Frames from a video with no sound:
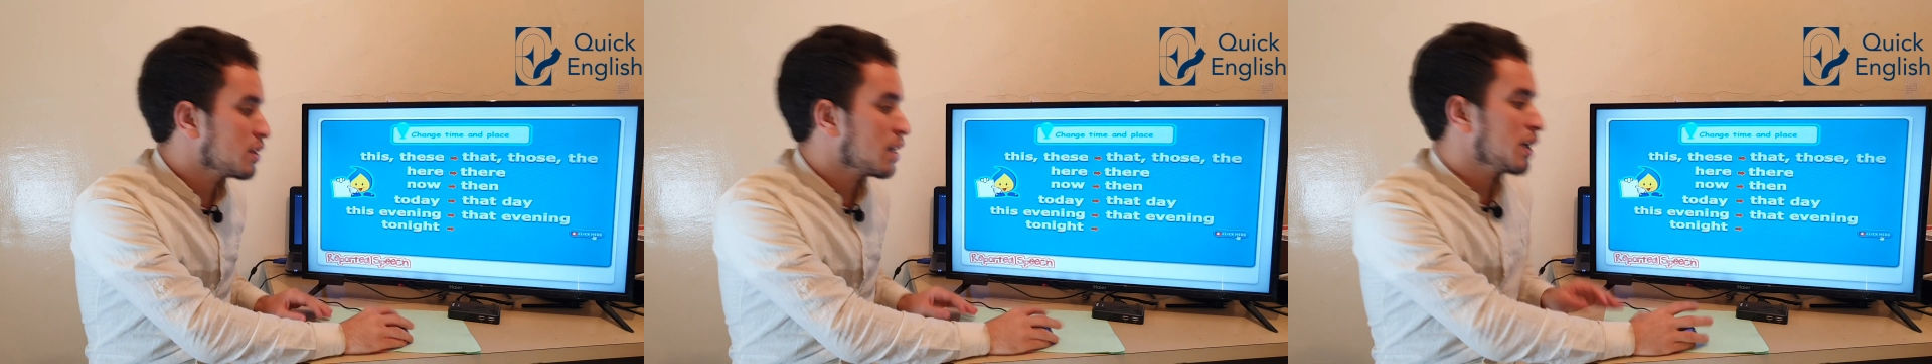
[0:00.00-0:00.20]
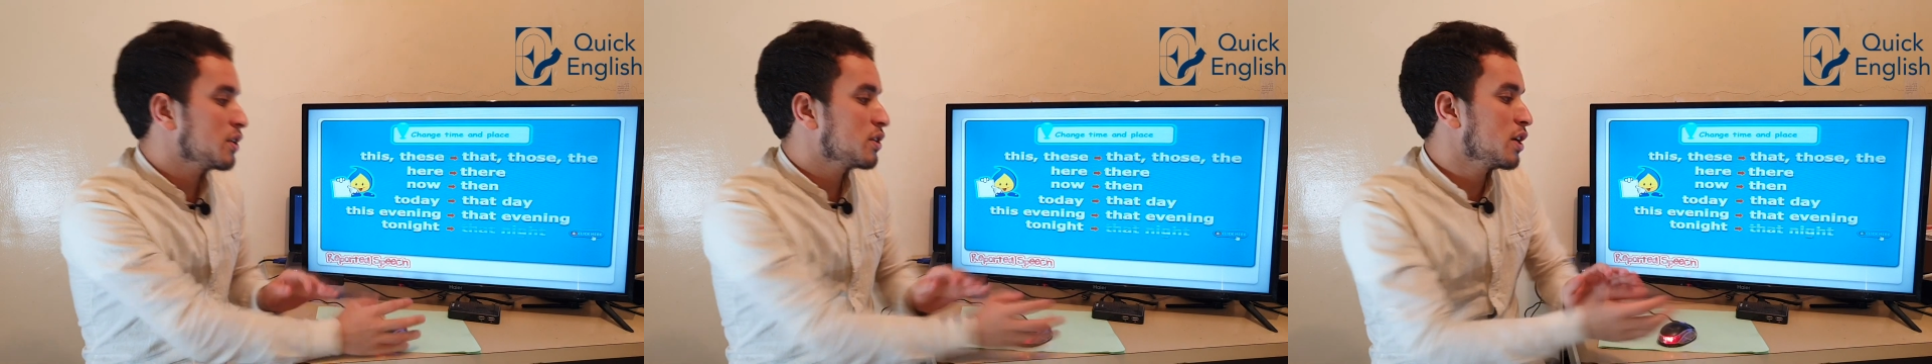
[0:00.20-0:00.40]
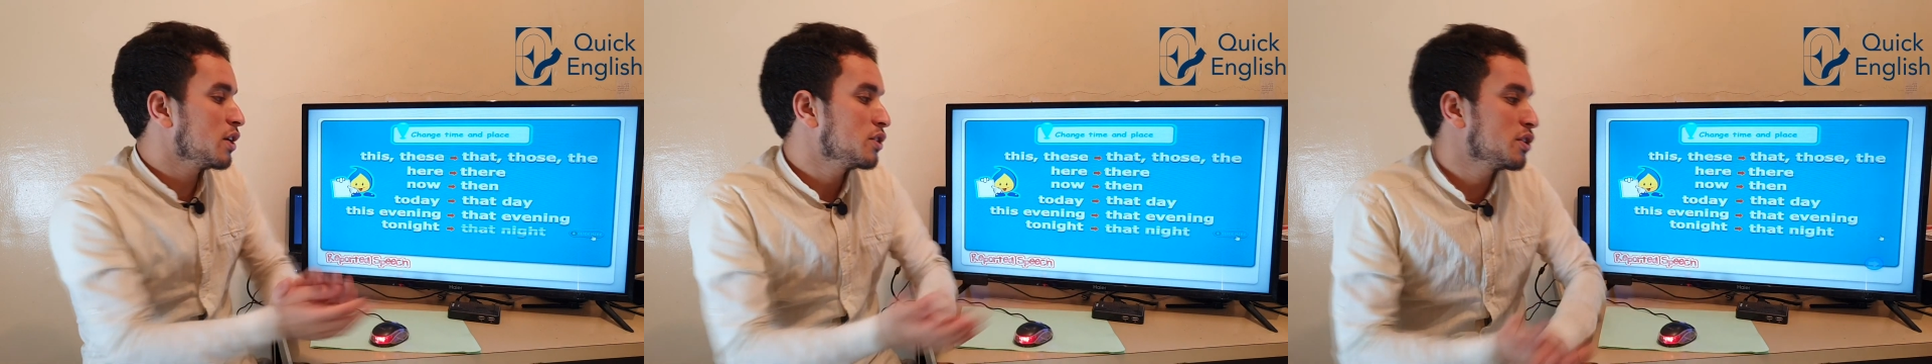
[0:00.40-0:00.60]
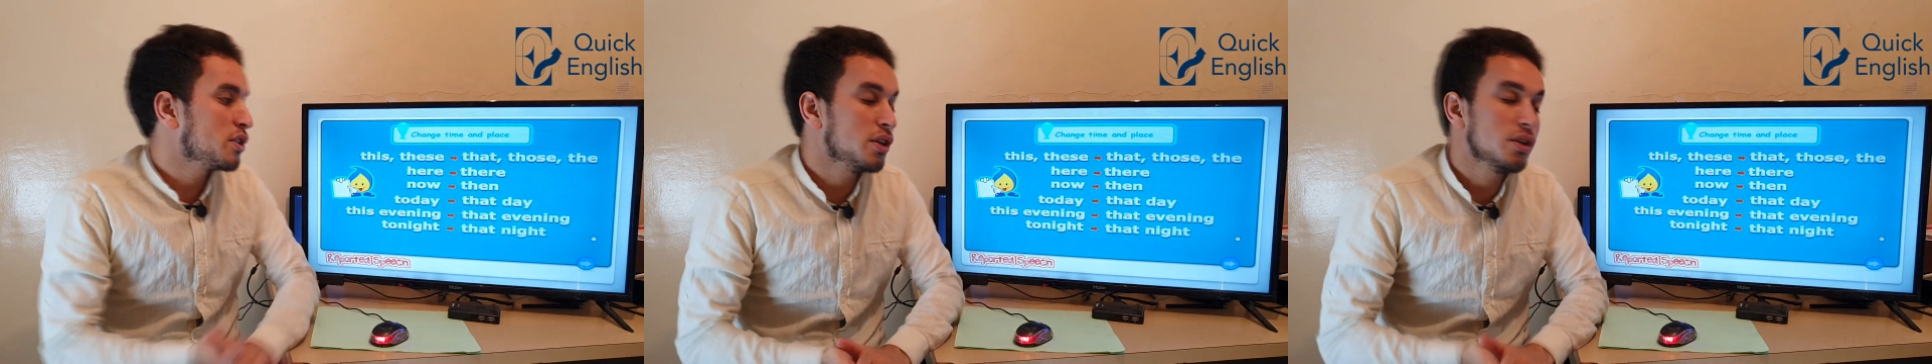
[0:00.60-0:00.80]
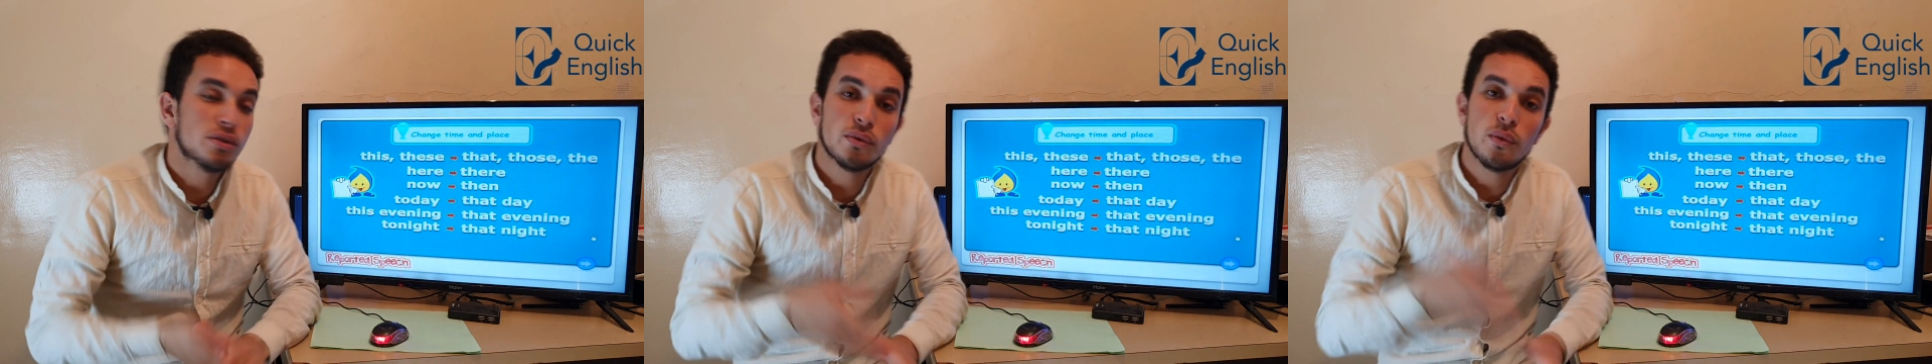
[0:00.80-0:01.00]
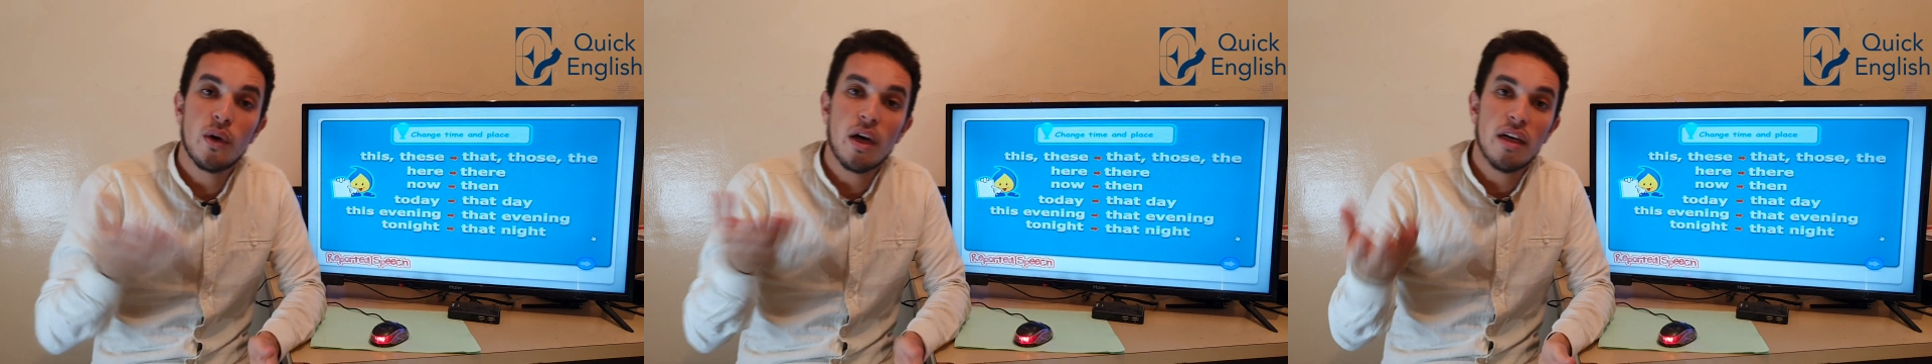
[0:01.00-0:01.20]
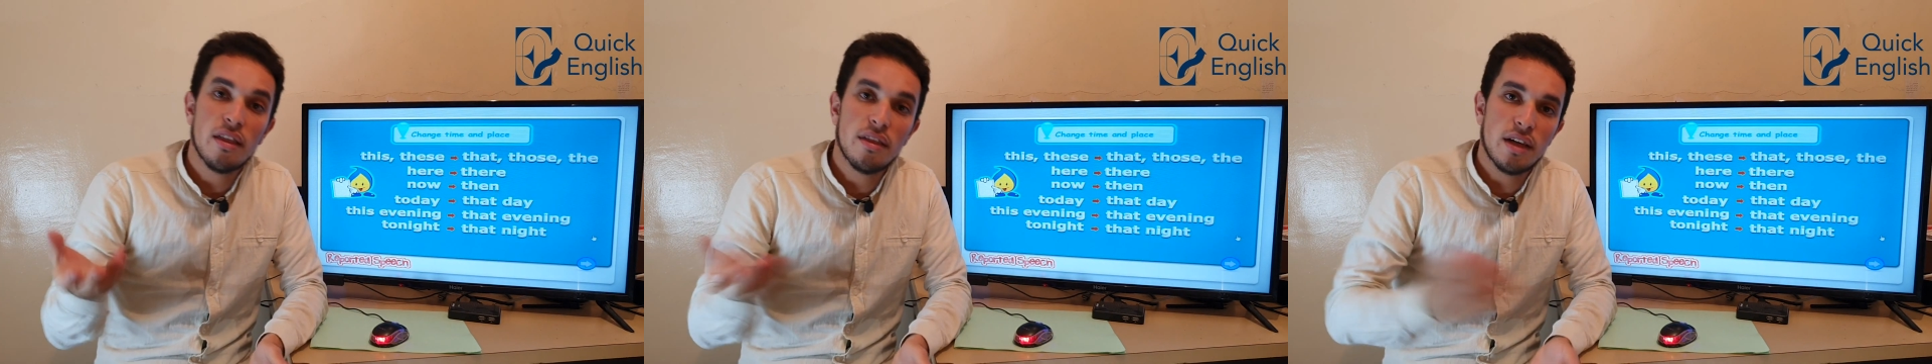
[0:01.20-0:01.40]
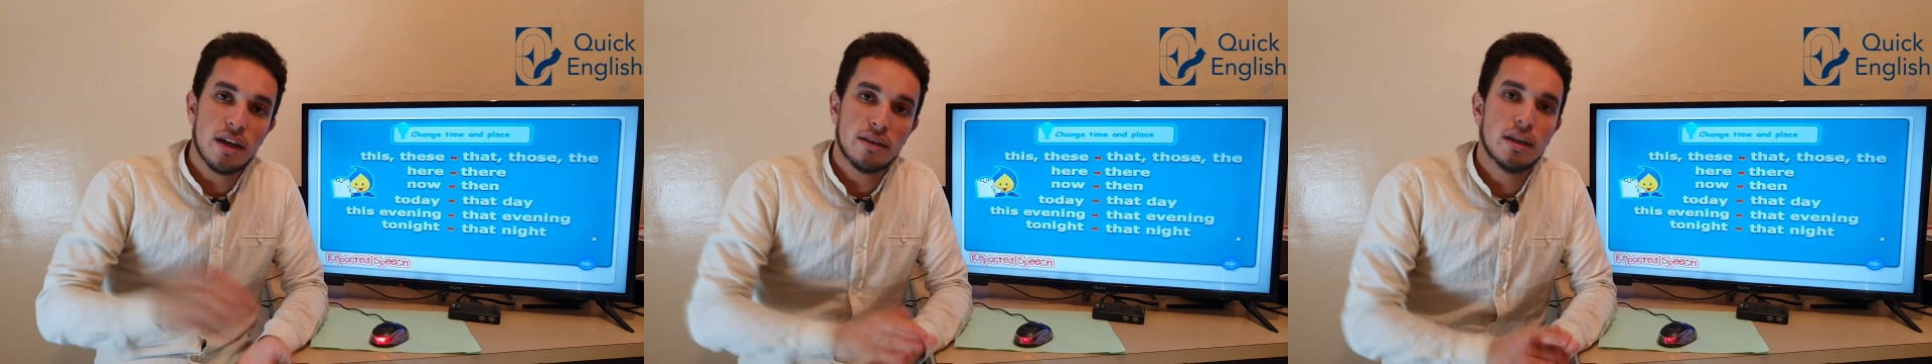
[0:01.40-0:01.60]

changes into that